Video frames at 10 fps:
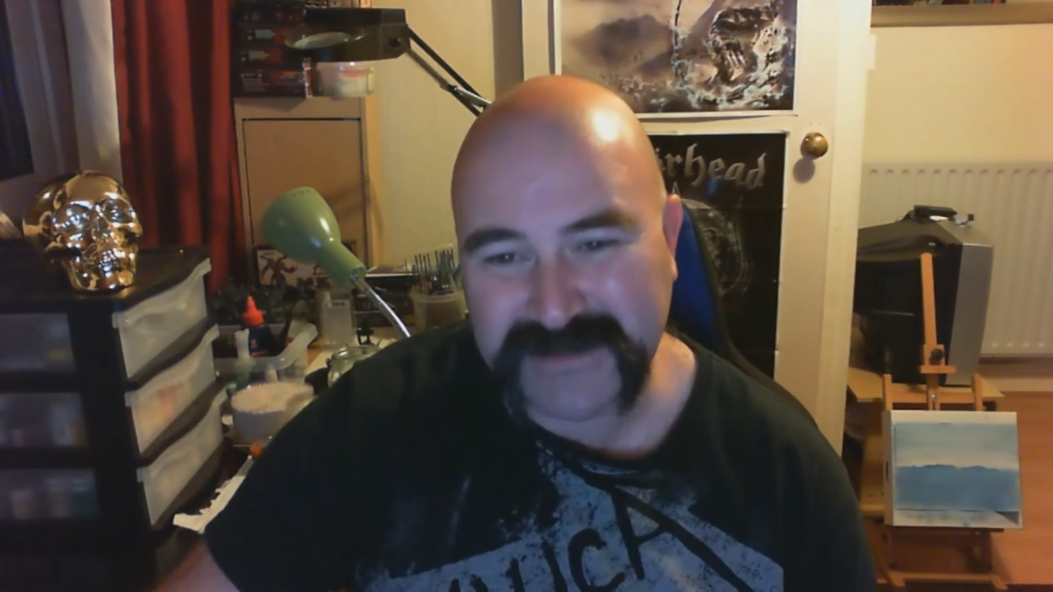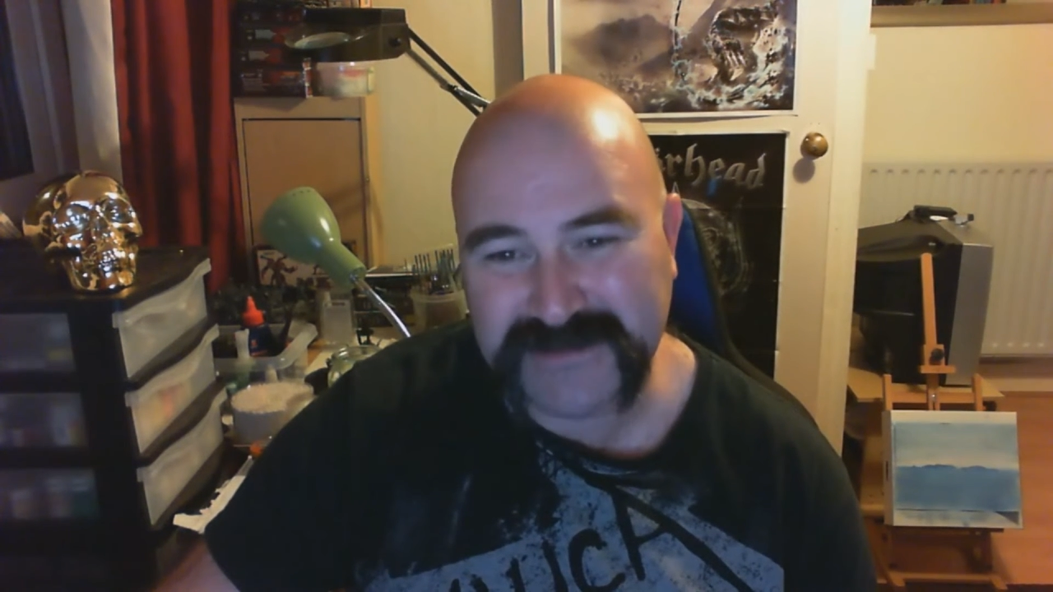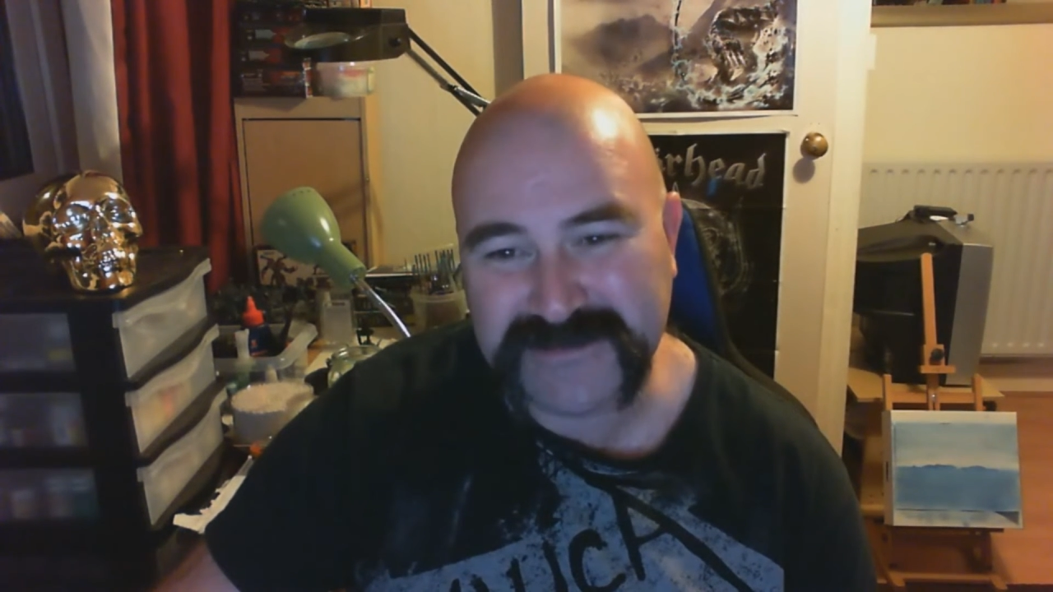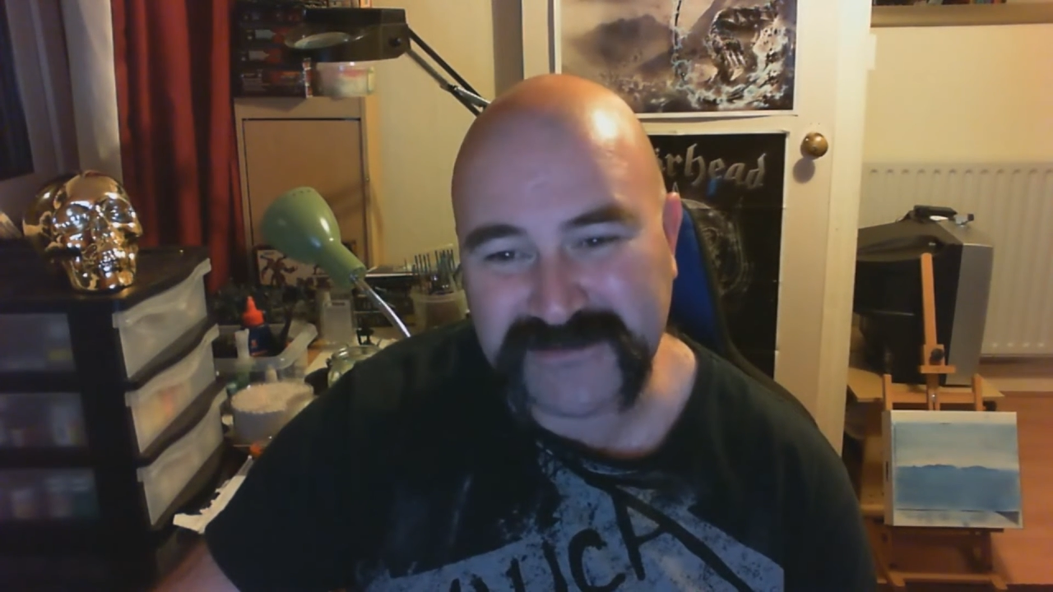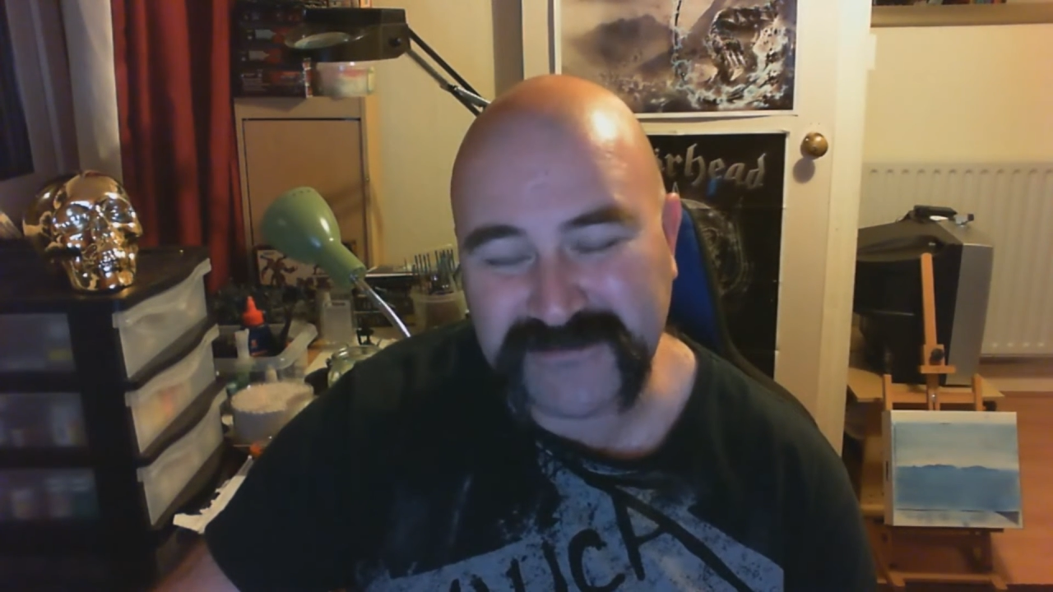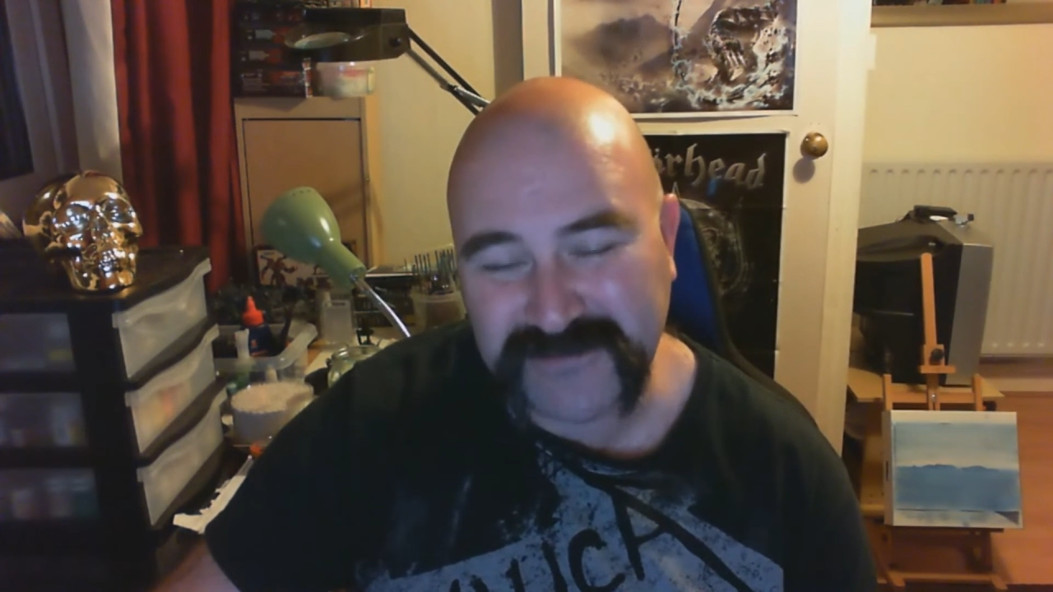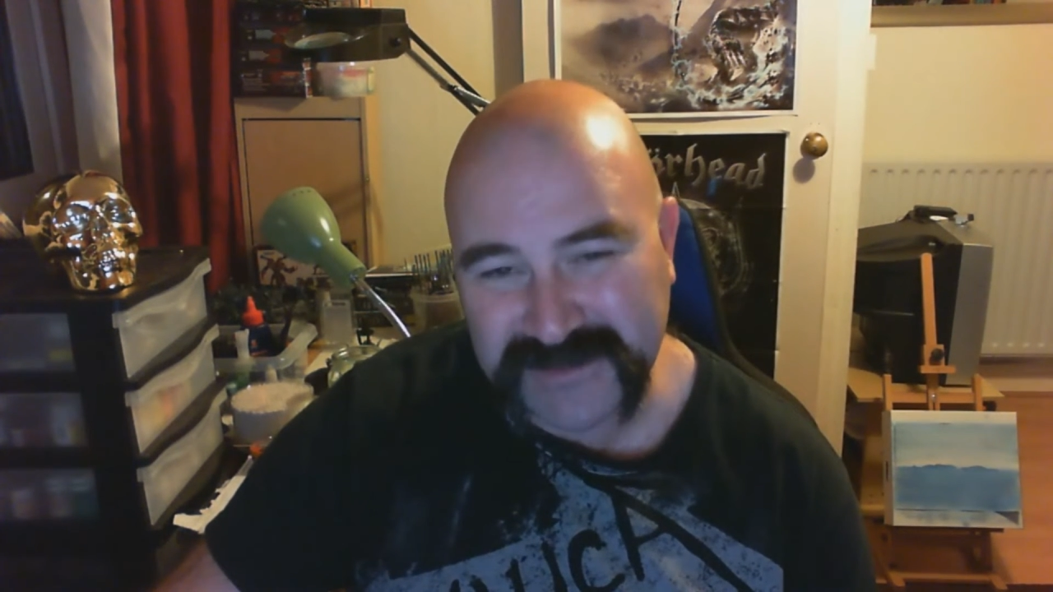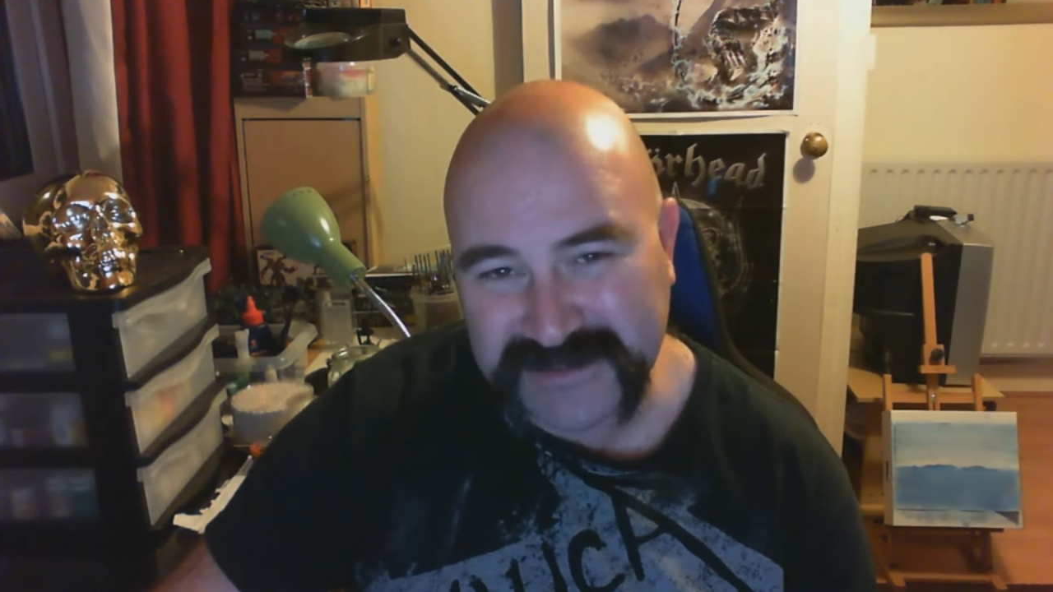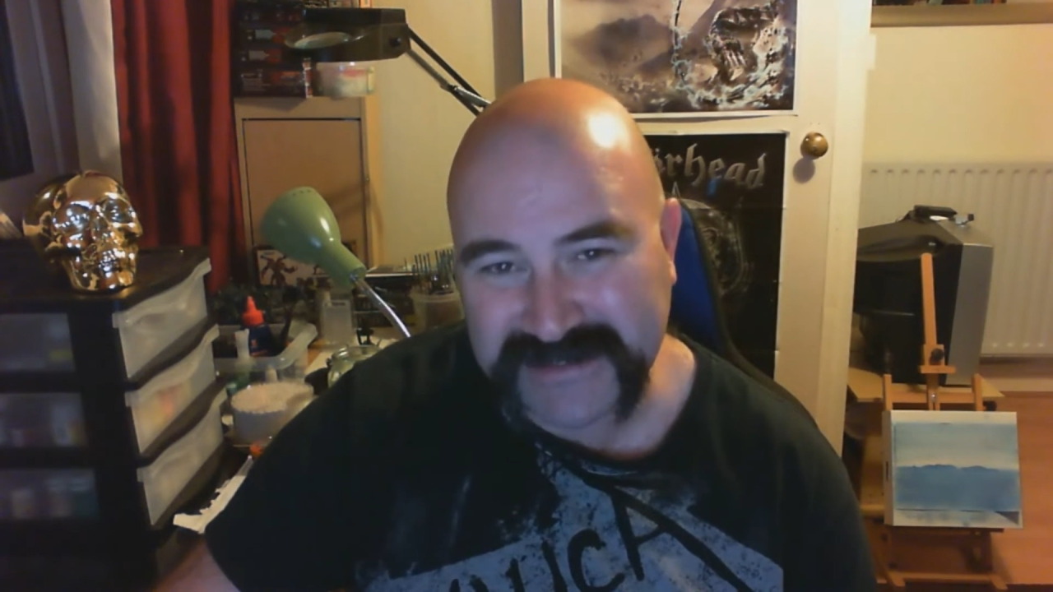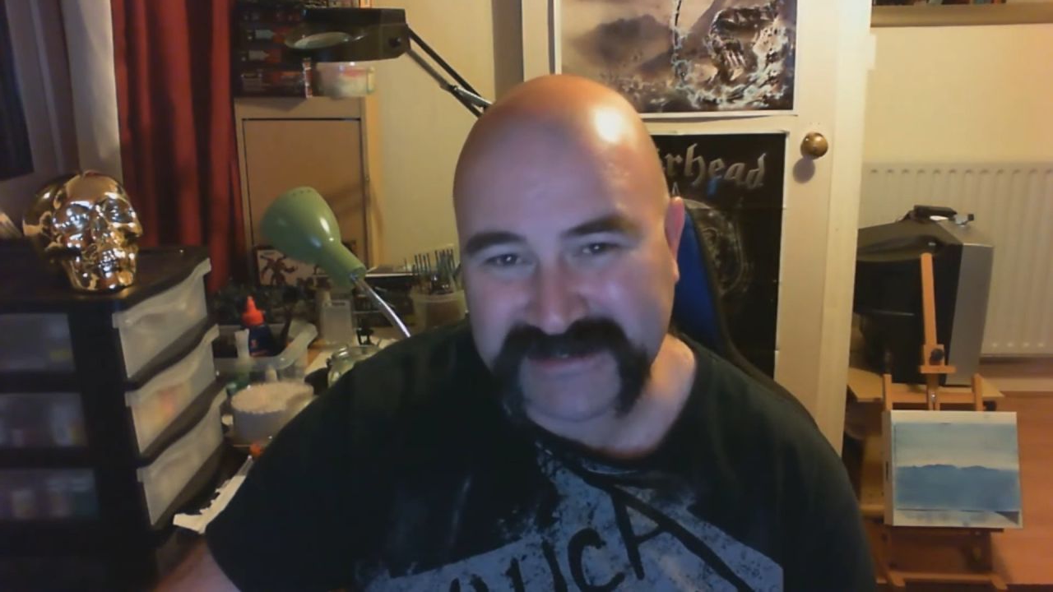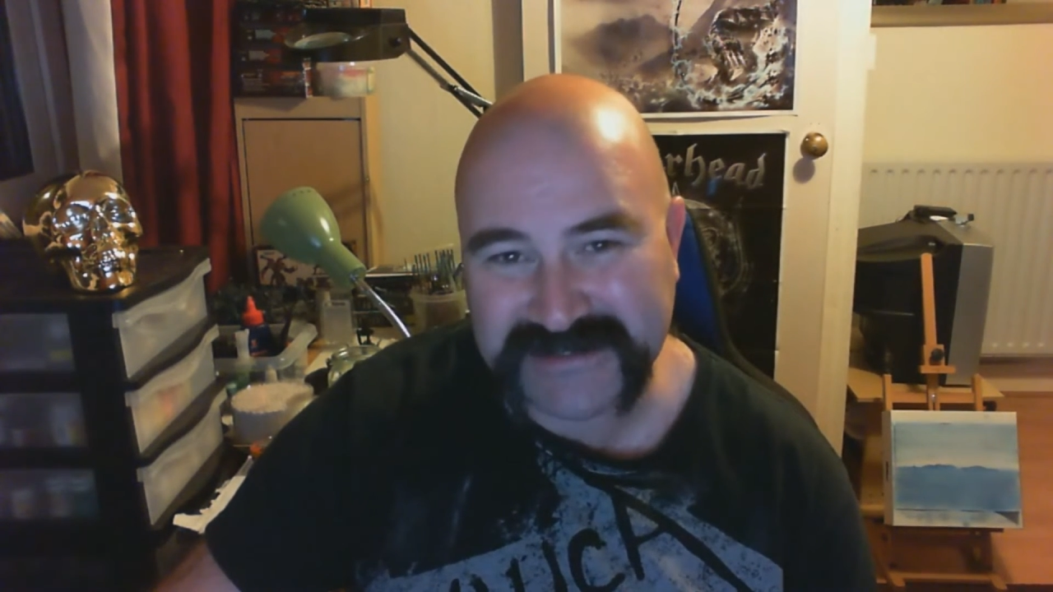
males of funding